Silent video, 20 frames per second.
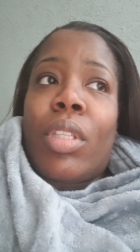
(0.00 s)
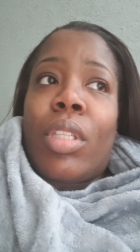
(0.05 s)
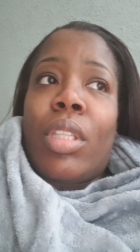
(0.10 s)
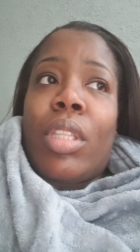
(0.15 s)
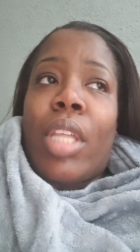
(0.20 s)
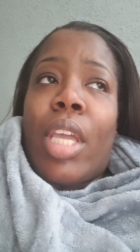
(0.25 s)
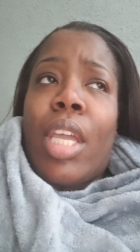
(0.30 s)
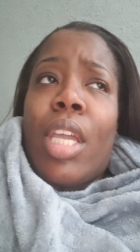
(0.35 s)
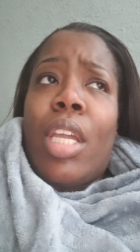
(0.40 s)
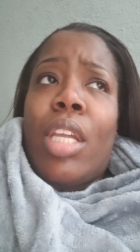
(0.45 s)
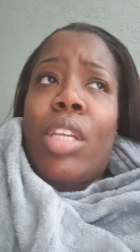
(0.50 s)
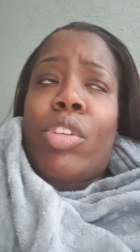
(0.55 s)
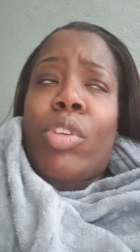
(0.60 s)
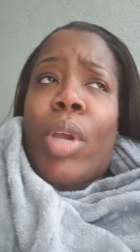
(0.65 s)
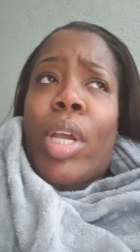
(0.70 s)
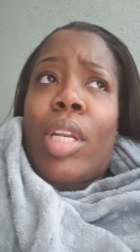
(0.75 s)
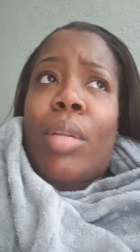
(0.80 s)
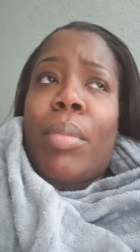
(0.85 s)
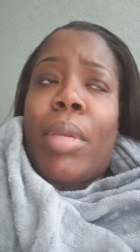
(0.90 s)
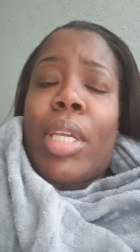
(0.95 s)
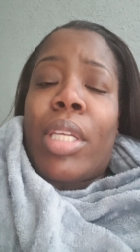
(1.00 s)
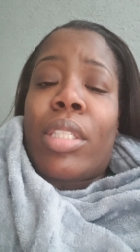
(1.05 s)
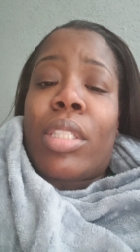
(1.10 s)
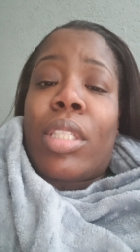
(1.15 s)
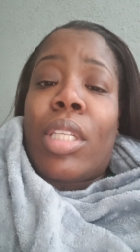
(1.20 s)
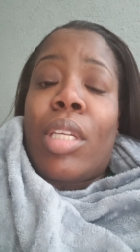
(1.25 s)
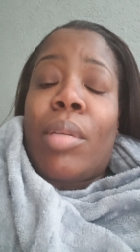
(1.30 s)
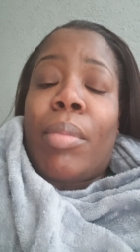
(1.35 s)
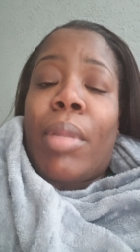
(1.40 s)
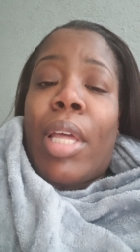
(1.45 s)
they tried to make it
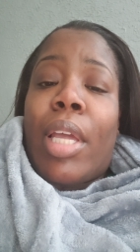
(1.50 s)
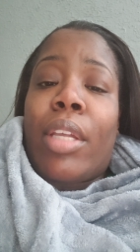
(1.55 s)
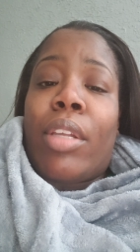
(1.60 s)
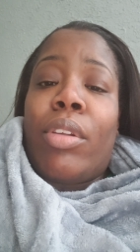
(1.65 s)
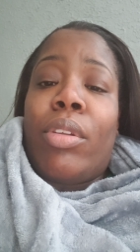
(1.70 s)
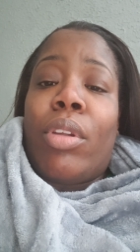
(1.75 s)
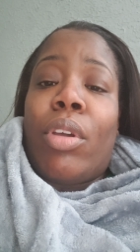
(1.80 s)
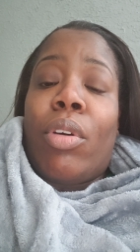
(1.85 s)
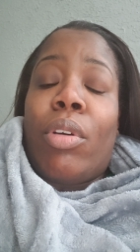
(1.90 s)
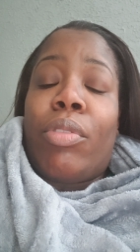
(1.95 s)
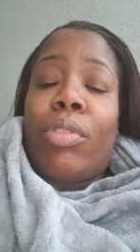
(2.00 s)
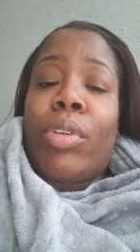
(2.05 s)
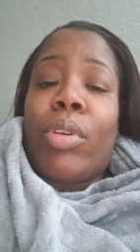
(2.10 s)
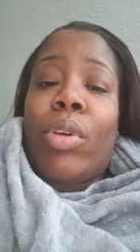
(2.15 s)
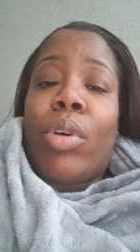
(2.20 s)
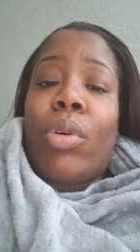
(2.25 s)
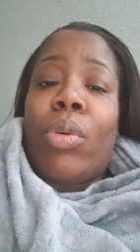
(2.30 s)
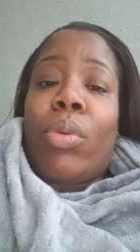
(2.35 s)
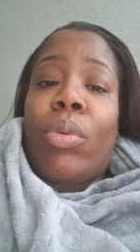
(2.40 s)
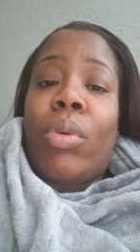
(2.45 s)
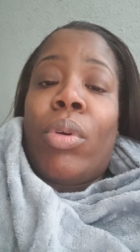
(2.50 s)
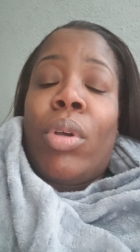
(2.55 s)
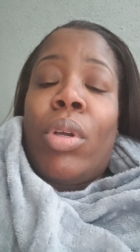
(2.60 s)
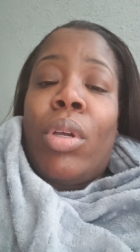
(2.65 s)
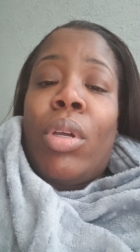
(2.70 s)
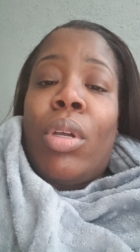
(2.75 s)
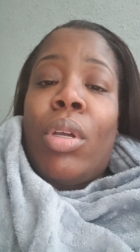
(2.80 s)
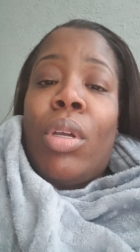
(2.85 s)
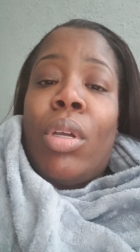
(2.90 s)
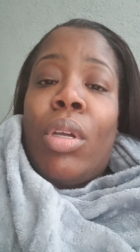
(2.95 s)
seem like, you know, if you're going to
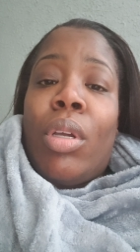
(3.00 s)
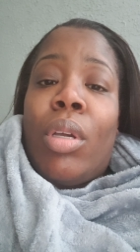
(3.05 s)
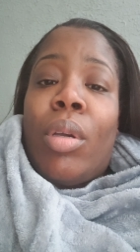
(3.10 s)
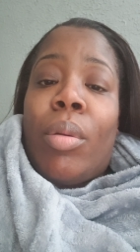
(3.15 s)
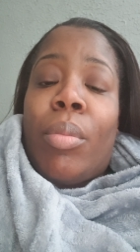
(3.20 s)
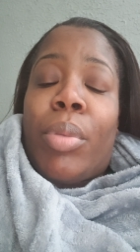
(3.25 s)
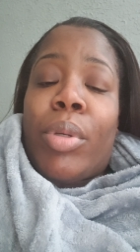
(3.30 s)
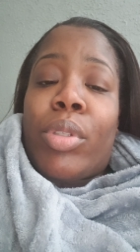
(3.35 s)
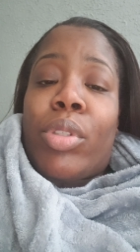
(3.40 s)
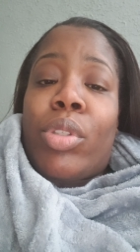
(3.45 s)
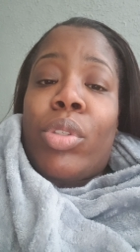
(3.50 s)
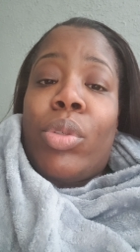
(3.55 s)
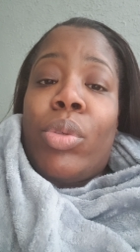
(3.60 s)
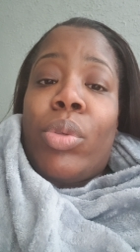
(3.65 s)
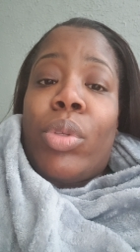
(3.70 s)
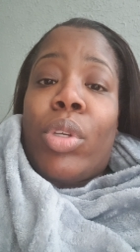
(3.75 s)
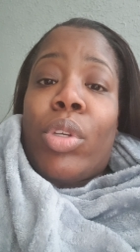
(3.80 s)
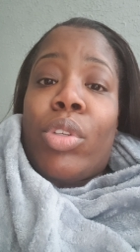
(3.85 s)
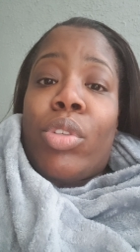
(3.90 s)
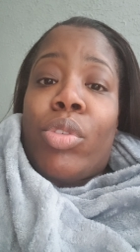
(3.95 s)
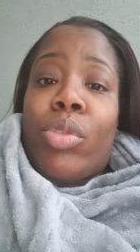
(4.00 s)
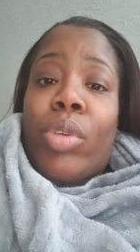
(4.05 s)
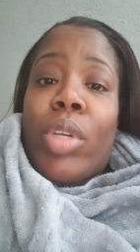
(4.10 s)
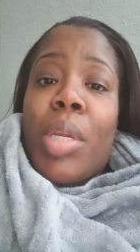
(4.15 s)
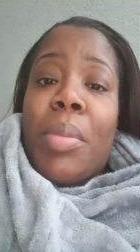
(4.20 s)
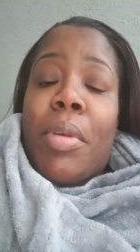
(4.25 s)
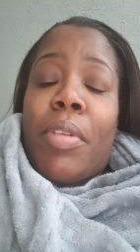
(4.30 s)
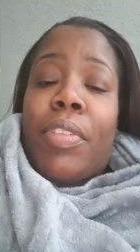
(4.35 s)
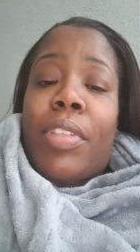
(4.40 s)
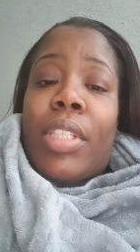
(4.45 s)
pursue your
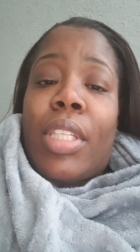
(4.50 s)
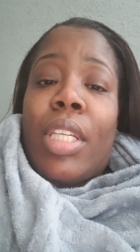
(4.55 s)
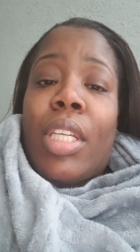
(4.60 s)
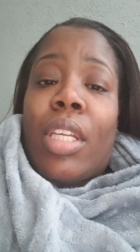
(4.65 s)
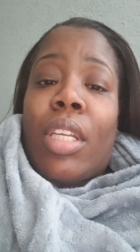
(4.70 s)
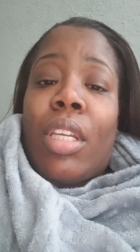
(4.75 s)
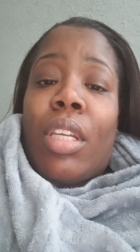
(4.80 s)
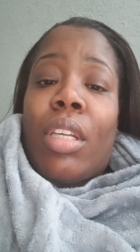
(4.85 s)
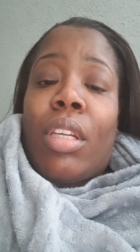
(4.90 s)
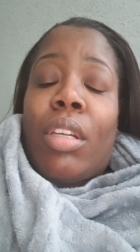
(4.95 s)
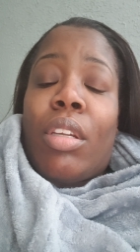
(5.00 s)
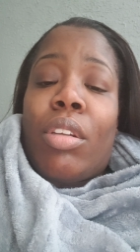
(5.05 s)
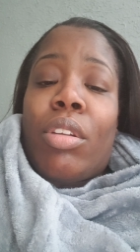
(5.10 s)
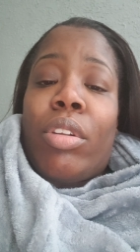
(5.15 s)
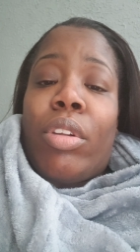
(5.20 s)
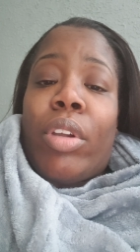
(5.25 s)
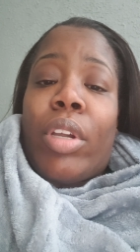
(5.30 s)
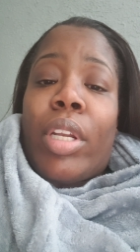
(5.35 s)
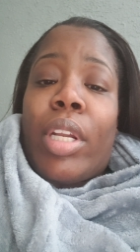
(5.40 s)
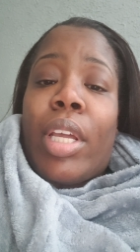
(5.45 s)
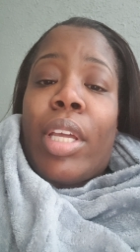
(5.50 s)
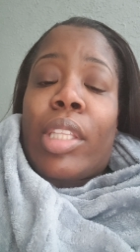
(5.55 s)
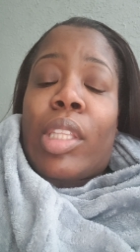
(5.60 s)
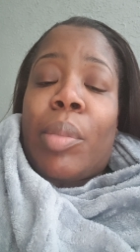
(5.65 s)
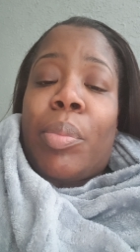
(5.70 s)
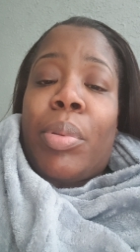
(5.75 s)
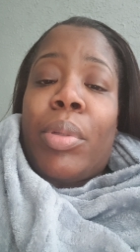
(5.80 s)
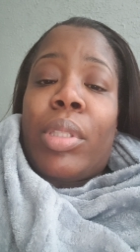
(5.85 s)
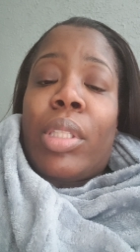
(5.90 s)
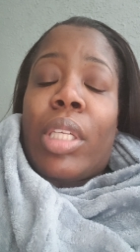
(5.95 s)
dream of singing, you're going to have
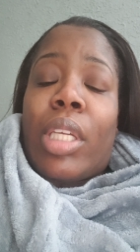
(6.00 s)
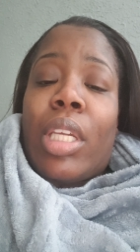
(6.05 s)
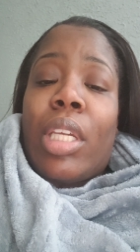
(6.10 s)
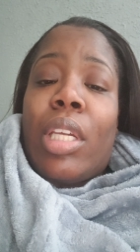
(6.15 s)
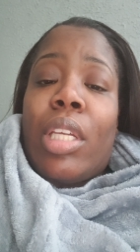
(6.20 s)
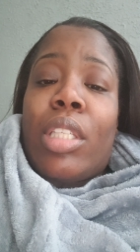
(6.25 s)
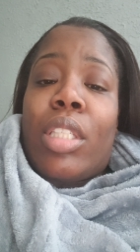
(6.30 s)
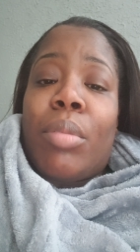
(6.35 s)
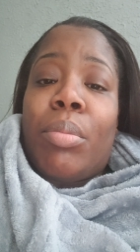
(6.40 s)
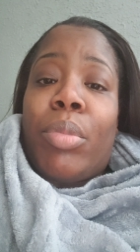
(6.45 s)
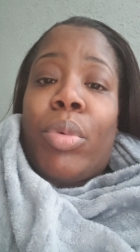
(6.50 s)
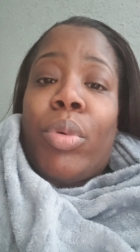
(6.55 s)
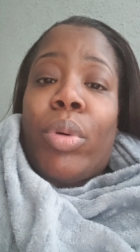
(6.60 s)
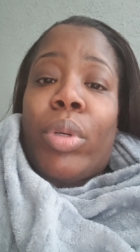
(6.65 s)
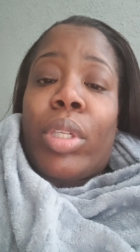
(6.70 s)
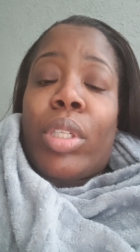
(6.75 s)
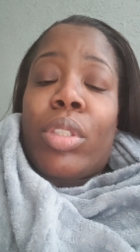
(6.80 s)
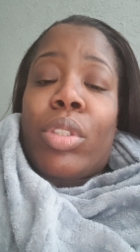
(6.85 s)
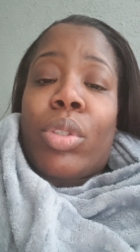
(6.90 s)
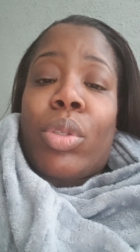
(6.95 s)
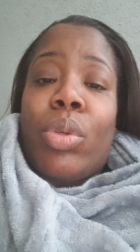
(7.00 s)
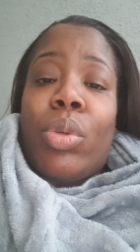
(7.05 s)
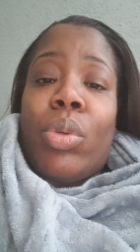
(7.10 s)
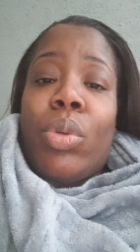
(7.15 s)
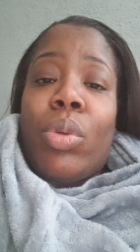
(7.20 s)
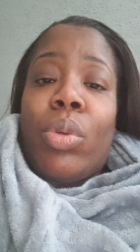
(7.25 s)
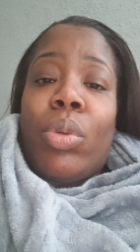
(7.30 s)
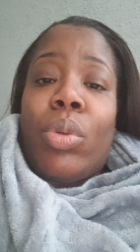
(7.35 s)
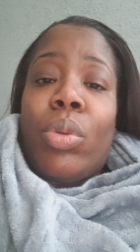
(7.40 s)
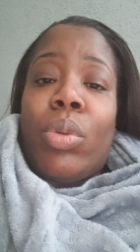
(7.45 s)
to put the kids in boarding
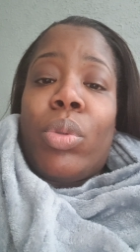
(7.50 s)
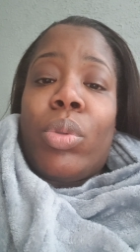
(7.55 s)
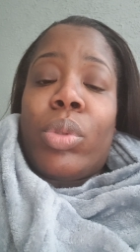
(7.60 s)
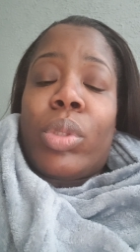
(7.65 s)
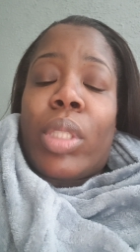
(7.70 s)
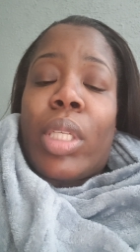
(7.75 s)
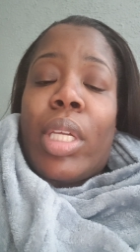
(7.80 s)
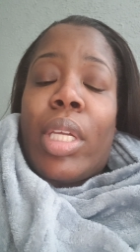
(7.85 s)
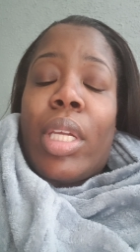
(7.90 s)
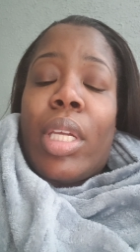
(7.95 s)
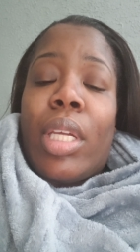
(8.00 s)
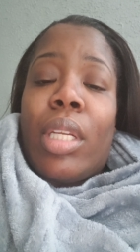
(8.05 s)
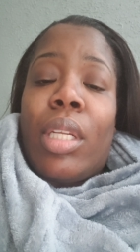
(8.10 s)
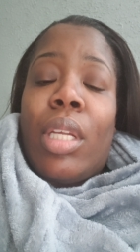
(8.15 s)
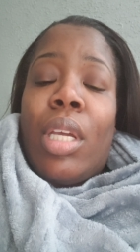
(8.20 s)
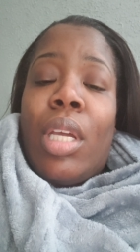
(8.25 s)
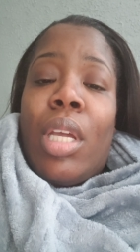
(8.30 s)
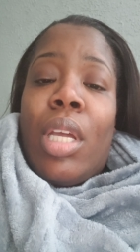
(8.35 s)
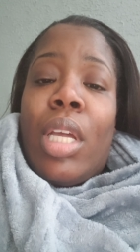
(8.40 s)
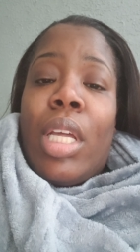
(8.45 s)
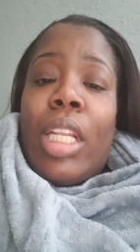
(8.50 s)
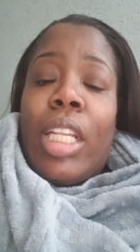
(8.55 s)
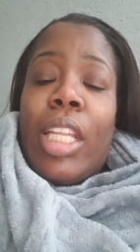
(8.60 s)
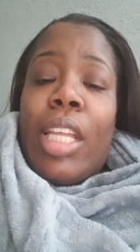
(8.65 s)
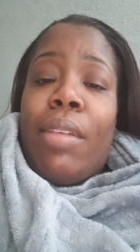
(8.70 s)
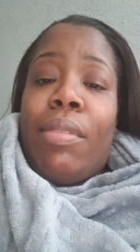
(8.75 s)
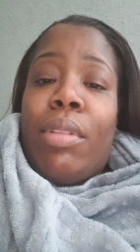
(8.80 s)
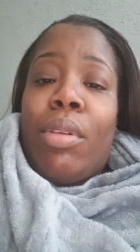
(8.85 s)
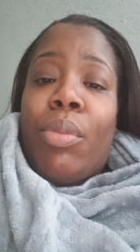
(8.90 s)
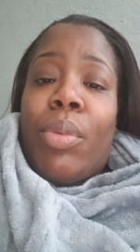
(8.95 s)
schools and
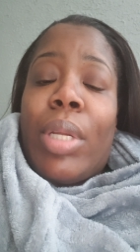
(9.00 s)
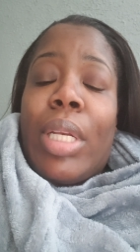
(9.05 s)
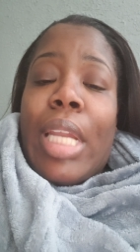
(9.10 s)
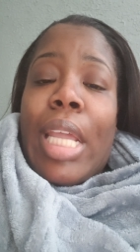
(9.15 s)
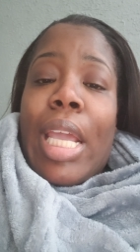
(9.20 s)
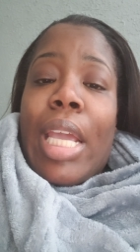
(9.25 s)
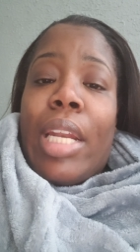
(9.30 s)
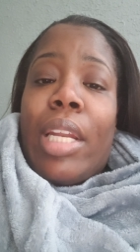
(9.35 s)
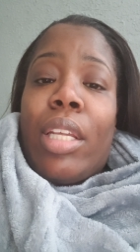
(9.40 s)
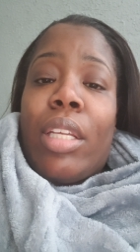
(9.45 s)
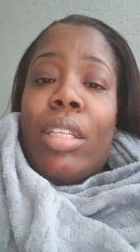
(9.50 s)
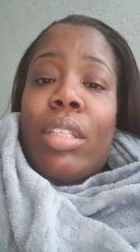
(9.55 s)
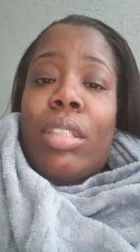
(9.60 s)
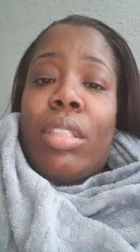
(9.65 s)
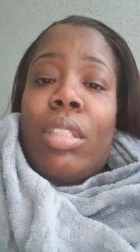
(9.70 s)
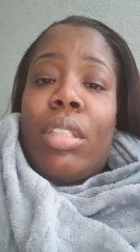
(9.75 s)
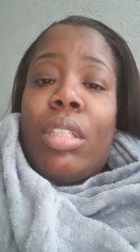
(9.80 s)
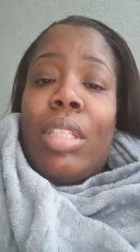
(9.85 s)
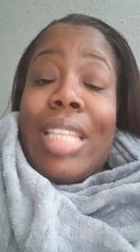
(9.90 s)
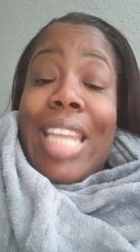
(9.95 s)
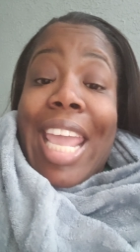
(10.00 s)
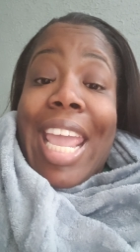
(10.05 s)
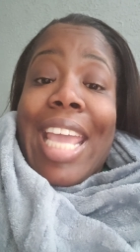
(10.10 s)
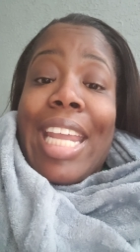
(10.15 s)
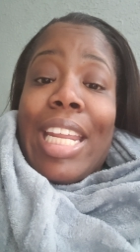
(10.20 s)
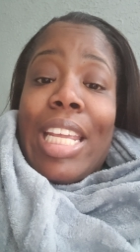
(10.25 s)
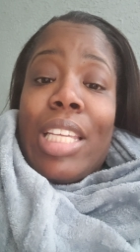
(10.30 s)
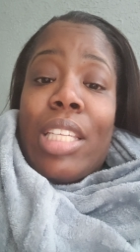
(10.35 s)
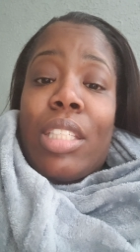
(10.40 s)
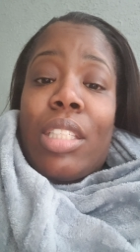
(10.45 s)
leave them with nannies,
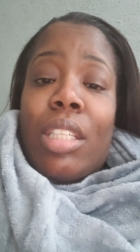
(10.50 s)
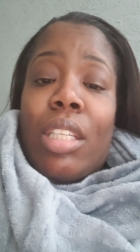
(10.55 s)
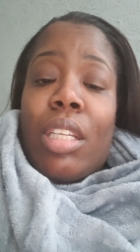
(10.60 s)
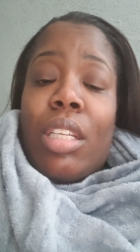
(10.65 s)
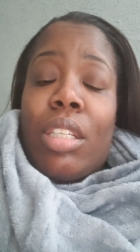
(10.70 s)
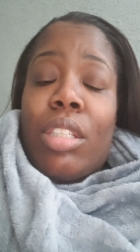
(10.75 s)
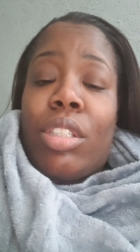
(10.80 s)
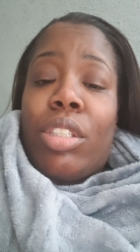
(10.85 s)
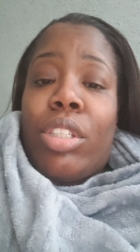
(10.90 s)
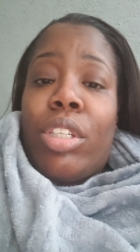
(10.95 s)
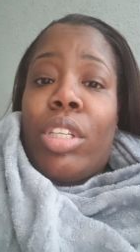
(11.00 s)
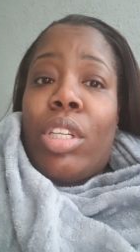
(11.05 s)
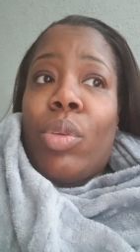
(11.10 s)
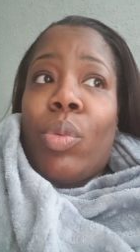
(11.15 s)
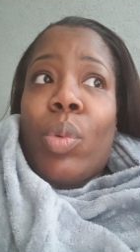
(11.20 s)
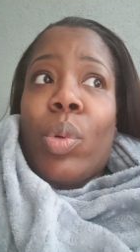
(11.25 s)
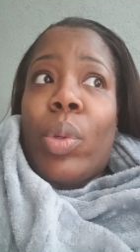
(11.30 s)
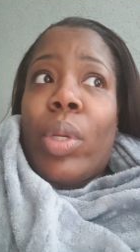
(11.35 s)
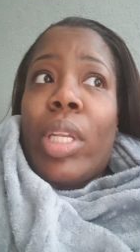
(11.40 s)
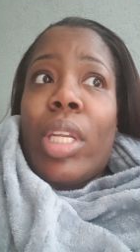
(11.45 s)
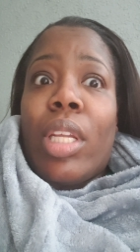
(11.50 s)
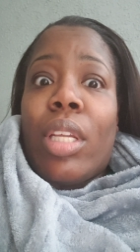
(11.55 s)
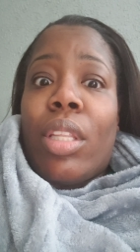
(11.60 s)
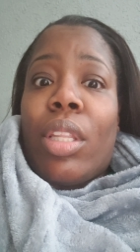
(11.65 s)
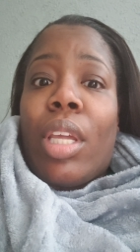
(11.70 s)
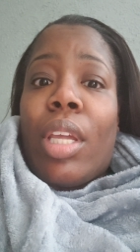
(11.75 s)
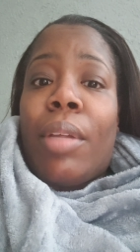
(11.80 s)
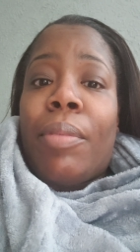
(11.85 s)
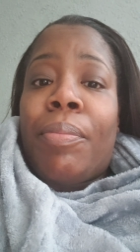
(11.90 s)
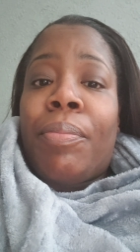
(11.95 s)
nannies, and she didn't want any of
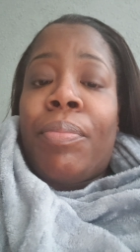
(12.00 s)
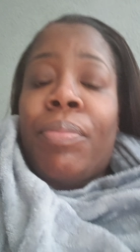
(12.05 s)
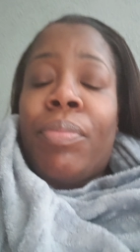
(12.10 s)
that.